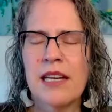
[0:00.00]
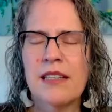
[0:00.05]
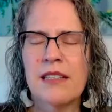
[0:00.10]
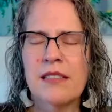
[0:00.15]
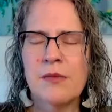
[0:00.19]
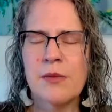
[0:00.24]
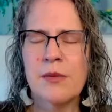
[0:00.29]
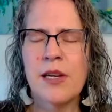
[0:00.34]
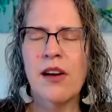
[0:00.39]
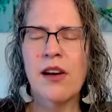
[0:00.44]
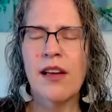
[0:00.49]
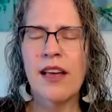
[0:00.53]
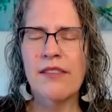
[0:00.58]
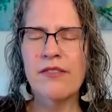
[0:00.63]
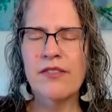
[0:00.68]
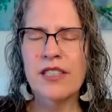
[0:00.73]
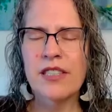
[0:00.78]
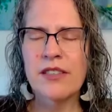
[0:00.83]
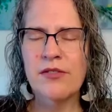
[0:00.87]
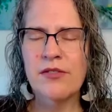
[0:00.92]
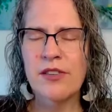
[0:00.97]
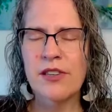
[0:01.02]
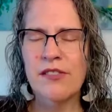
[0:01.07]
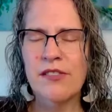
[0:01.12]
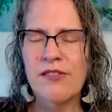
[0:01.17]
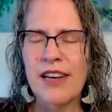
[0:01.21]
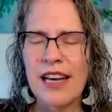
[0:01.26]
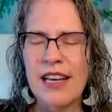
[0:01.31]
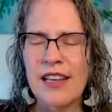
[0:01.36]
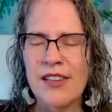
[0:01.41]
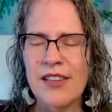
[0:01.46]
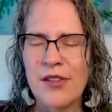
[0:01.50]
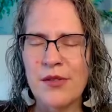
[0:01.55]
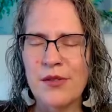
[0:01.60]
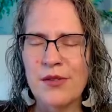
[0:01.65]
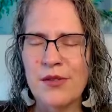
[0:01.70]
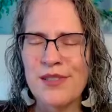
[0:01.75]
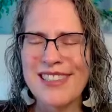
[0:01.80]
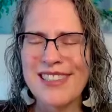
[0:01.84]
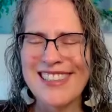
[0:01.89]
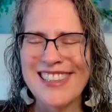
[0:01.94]
Because we all have different
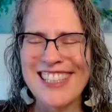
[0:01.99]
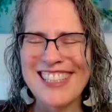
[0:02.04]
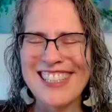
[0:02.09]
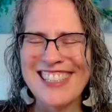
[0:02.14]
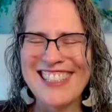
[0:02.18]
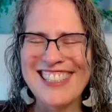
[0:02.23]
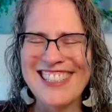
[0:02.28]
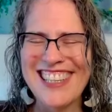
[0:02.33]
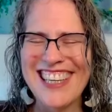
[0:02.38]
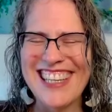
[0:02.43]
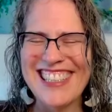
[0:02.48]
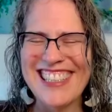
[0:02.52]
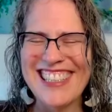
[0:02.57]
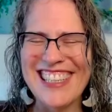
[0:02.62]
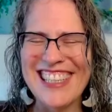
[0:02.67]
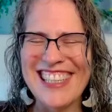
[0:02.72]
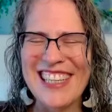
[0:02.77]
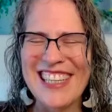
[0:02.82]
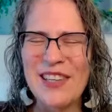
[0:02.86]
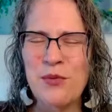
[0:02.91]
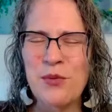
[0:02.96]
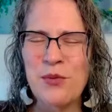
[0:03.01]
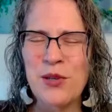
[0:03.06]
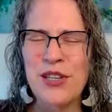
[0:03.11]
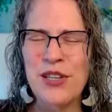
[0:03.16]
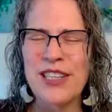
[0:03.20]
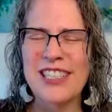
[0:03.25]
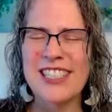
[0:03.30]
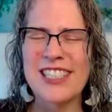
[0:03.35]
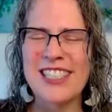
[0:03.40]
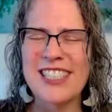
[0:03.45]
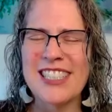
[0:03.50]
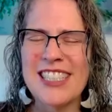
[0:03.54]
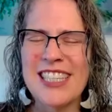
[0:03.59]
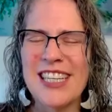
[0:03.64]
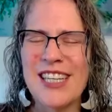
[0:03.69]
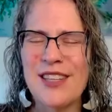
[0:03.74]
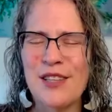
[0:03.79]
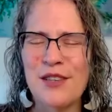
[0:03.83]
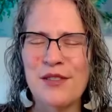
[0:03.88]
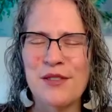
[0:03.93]
values, at least slightly, we're going to
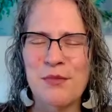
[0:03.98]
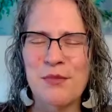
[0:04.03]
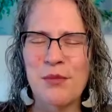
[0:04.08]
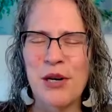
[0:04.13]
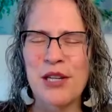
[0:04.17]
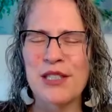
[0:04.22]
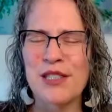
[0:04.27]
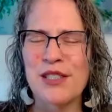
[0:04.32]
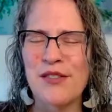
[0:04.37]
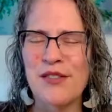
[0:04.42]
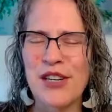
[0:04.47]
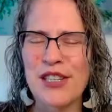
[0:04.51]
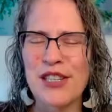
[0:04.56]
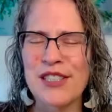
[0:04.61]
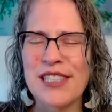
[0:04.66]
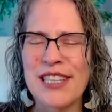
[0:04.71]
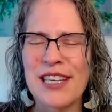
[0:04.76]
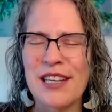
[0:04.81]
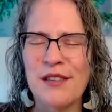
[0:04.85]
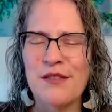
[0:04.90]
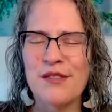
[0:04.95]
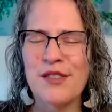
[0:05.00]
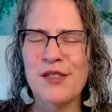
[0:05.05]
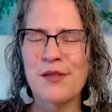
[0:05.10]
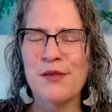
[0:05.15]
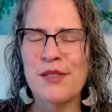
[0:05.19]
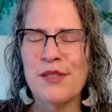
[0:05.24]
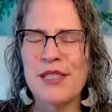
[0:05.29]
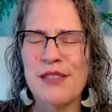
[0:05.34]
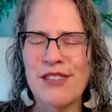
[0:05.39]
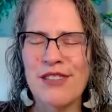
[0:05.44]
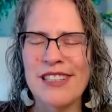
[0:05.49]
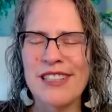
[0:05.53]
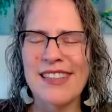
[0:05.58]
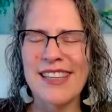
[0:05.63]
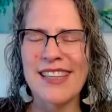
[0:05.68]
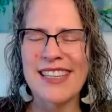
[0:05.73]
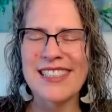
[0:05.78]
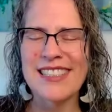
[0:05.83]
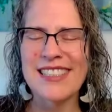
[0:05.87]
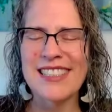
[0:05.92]
see those parts of ourselves through
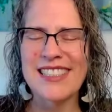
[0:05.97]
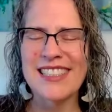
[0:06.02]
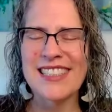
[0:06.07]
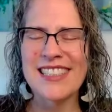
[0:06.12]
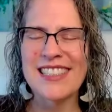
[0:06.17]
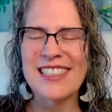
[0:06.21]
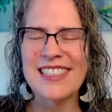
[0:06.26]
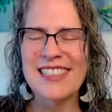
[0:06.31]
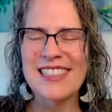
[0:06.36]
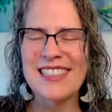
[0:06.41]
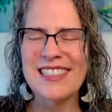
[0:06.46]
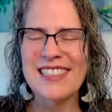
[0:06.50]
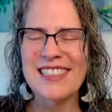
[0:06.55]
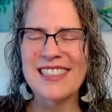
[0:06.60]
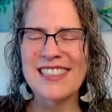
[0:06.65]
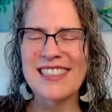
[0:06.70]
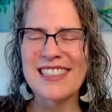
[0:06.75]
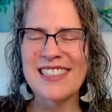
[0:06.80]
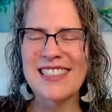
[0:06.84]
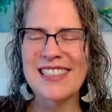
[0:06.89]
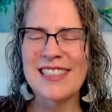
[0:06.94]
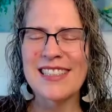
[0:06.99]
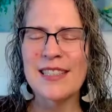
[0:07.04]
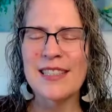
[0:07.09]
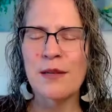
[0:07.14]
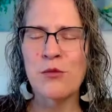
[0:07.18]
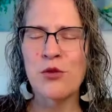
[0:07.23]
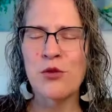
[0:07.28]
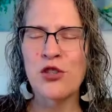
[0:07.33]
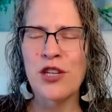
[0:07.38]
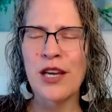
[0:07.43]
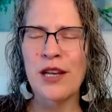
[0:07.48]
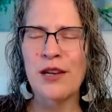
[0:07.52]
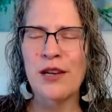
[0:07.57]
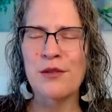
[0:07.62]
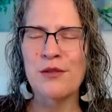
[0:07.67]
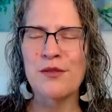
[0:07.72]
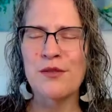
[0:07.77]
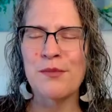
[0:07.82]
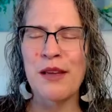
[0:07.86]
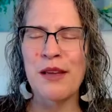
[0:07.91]
different lenses. And some
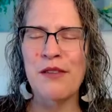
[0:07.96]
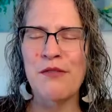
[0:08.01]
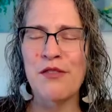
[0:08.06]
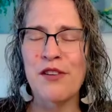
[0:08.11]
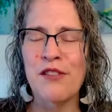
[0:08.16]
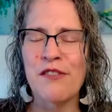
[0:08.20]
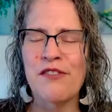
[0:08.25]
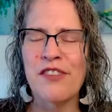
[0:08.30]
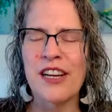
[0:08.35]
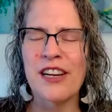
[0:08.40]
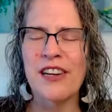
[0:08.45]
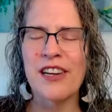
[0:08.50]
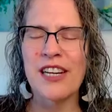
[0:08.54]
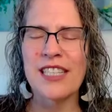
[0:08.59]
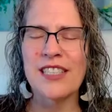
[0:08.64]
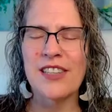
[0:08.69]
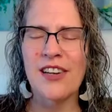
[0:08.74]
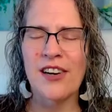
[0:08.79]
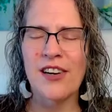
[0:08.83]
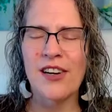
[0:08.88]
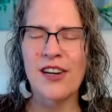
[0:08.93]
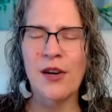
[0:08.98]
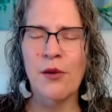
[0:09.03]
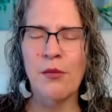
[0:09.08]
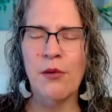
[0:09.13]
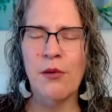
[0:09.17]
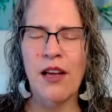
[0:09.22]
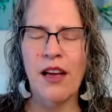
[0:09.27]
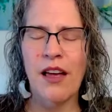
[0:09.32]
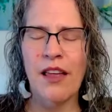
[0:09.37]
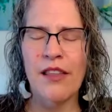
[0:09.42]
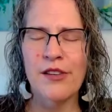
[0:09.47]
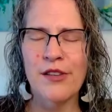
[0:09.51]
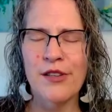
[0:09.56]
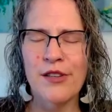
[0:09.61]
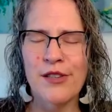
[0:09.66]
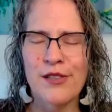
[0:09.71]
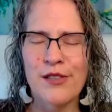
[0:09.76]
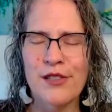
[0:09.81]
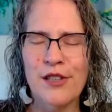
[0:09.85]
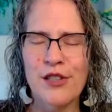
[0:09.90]
shadows might feel very dark, while
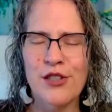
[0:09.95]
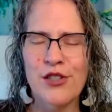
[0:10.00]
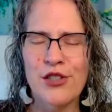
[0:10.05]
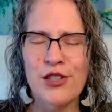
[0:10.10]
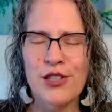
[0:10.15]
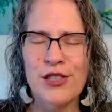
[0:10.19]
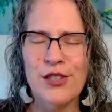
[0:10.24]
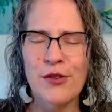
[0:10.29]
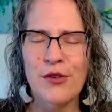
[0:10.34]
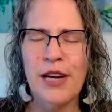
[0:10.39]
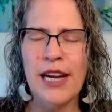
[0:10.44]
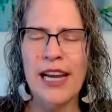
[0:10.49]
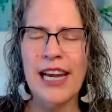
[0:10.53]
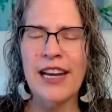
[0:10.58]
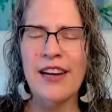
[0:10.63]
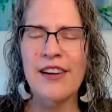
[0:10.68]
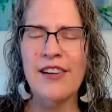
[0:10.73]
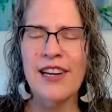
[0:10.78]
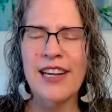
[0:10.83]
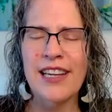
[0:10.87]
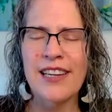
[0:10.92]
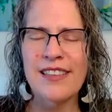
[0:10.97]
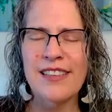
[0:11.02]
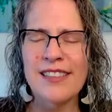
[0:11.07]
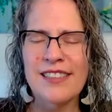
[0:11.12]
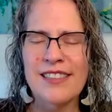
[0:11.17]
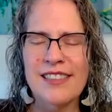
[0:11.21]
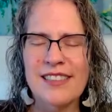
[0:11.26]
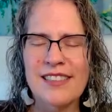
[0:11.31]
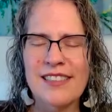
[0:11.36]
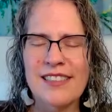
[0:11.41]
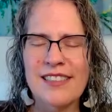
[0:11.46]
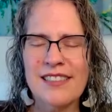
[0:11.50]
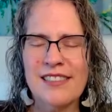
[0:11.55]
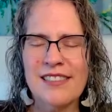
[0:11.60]
others are just gray areas.